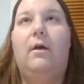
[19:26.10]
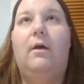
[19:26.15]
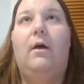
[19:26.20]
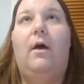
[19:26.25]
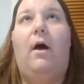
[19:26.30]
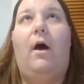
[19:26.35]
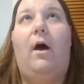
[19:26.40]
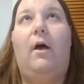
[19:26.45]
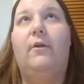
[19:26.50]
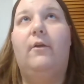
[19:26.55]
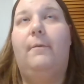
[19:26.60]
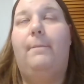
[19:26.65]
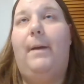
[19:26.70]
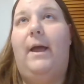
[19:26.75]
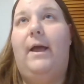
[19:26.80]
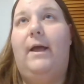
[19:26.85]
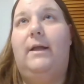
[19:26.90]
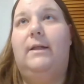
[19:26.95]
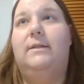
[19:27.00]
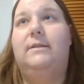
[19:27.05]
other
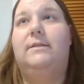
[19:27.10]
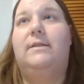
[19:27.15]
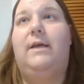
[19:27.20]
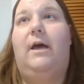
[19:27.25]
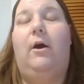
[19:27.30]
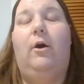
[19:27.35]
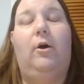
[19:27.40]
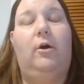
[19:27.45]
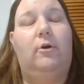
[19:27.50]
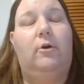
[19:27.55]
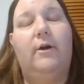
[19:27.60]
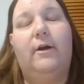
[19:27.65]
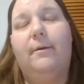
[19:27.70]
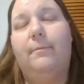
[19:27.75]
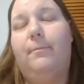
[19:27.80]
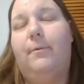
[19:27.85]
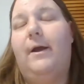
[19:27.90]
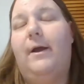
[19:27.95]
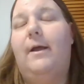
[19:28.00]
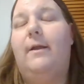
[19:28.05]
pens that aren't
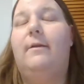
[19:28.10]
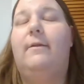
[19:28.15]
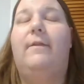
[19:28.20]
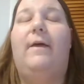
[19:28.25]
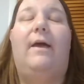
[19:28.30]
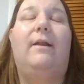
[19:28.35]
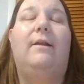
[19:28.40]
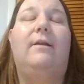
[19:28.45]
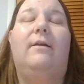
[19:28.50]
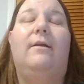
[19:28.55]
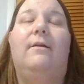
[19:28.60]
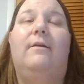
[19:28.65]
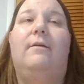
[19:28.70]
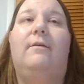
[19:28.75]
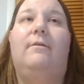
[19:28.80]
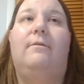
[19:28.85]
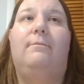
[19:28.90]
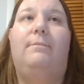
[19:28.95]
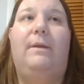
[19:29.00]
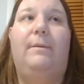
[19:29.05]
Cricut brand that
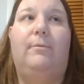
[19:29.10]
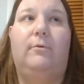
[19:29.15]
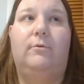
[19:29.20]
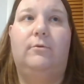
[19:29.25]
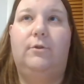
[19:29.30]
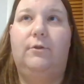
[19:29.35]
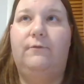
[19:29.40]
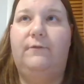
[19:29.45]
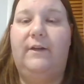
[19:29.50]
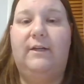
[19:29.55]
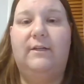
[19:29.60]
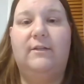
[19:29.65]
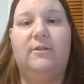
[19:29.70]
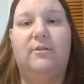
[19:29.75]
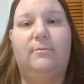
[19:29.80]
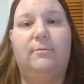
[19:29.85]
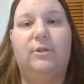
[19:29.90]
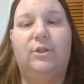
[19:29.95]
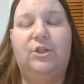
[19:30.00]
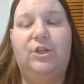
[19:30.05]
people do fit into
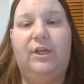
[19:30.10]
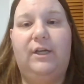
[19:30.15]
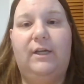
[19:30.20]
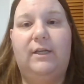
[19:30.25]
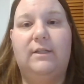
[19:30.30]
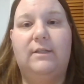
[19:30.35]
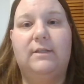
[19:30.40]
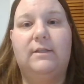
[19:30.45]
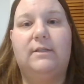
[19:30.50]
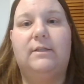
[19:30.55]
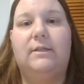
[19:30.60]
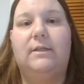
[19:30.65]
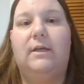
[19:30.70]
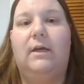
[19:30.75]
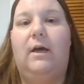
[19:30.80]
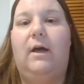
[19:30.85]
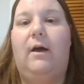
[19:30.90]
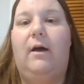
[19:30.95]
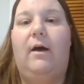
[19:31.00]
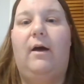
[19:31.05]
their machines.
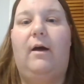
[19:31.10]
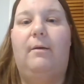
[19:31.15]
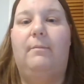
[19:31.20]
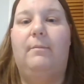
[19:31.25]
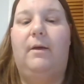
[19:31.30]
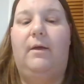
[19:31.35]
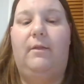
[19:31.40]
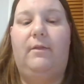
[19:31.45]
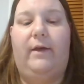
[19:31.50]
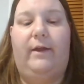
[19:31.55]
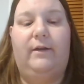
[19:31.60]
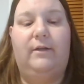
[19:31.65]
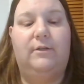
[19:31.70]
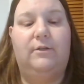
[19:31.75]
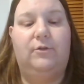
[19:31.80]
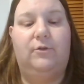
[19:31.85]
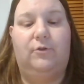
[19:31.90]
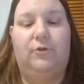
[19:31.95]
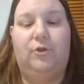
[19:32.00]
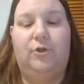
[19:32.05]
That
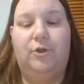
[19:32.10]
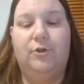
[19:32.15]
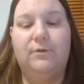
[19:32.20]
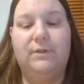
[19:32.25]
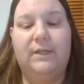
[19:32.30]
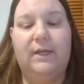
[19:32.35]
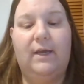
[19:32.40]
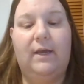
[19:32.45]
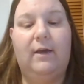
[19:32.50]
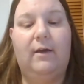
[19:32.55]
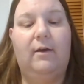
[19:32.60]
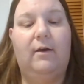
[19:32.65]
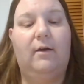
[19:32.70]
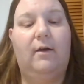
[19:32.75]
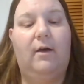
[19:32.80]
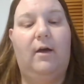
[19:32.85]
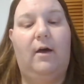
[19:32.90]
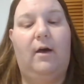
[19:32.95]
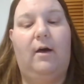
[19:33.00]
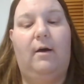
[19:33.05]
is your choosing.
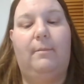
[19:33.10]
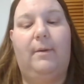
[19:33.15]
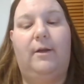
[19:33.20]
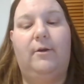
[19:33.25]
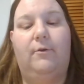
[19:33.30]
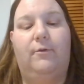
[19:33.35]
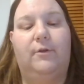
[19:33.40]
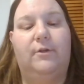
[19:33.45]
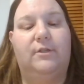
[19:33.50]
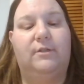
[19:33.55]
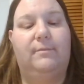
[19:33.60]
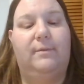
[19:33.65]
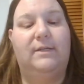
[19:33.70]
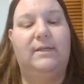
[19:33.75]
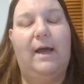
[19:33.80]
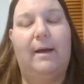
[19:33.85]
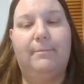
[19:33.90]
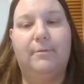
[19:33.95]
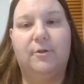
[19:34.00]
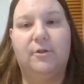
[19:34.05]
I know there's some
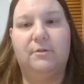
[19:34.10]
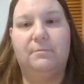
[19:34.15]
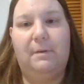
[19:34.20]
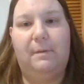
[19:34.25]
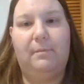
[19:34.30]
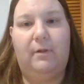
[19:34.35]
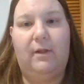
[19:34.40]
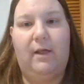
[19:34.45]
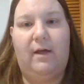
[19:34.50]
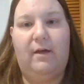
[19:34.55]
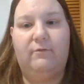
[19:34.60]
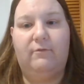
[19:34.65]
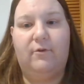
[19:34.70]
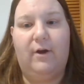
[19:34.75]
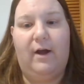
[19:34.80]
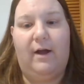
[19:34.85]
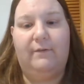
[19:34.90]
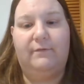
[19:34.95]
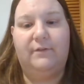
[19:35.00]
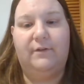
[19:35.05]
adapters people have
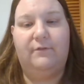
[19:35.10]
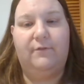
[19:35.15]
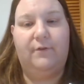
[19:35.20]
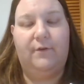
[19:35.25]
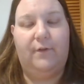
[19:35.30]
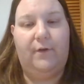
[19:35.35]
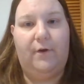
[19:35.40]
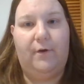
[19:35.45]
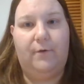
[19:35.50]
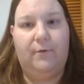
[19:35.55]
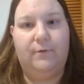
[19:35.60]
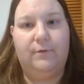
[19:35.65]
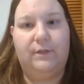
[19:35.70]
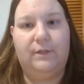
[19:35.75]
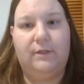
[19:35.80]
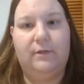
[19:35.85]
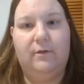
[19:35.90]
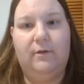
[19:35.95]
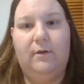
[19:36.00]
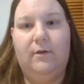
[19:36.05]
crafted for
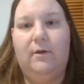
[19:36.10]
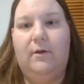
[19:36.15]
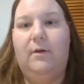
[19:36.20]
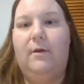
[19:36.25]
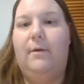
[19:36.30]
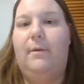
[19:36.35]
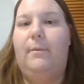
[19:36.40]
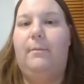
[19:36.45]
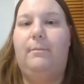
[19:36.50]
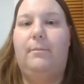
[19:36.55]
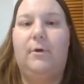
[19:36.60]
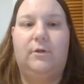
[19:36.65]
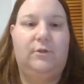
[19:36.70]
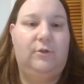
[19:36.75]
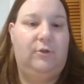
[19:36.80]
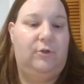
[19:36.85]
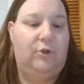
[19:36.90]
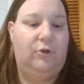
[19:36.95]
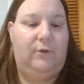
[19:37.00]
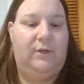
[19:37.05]
those.
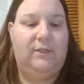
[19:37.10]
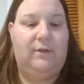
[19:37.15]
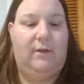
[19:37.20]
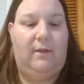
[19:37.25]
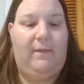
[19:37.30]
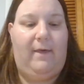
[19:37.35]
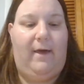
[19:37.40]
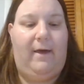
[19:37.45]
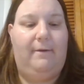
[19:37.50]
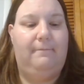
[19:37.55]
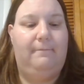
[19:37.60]
Personal choice on that.